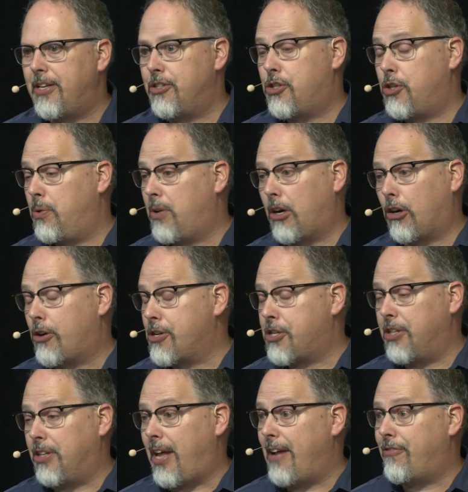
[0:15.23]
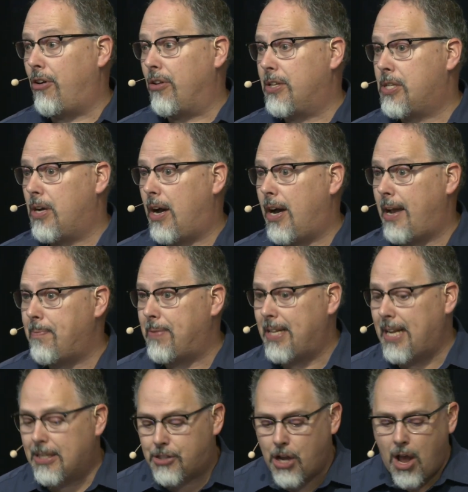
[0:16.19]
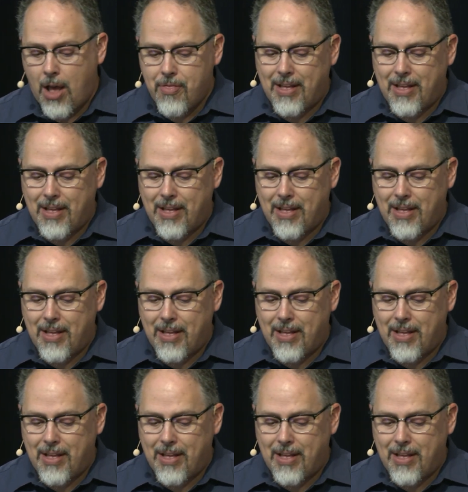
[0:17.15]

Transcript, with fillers: into in our Christian life all the time, and that's,